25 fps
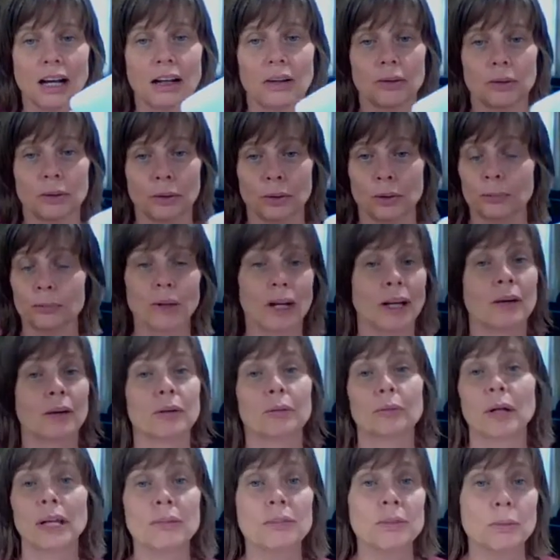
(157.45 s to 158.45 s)
or
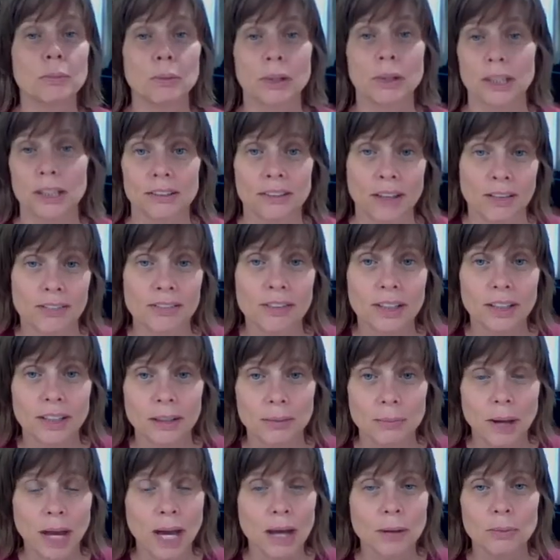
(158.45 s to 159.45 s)
even when it doesn't
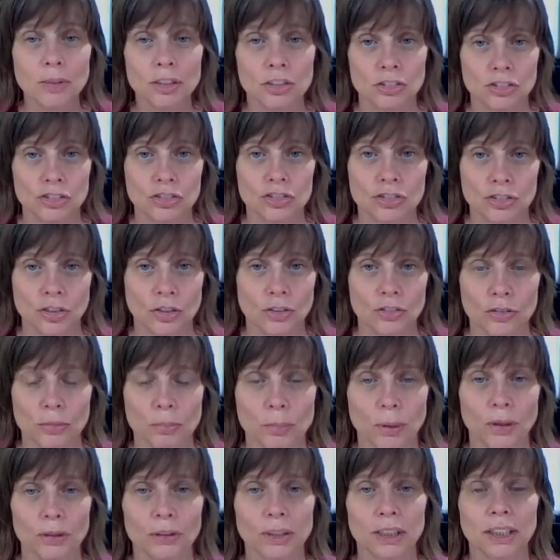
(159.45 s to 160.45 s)
get bad, when it just starts
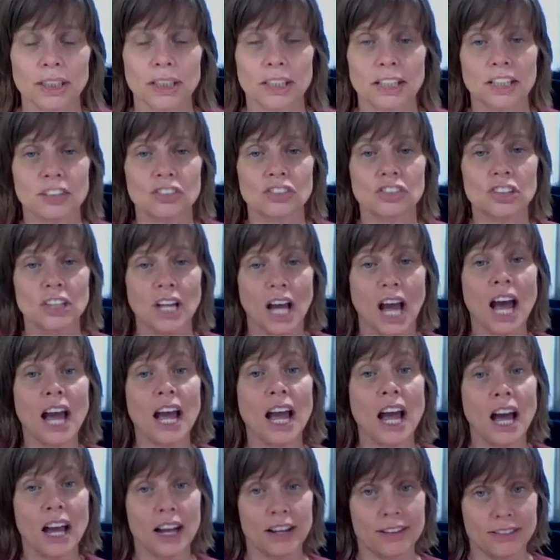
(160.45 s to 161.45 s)
burning and itching,
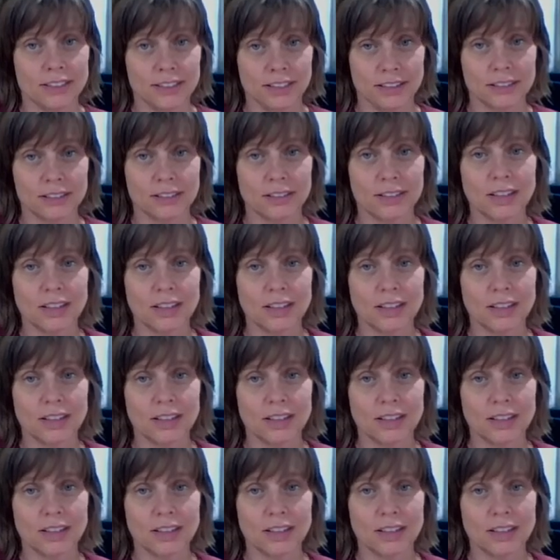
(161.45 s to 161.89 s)
I ice it.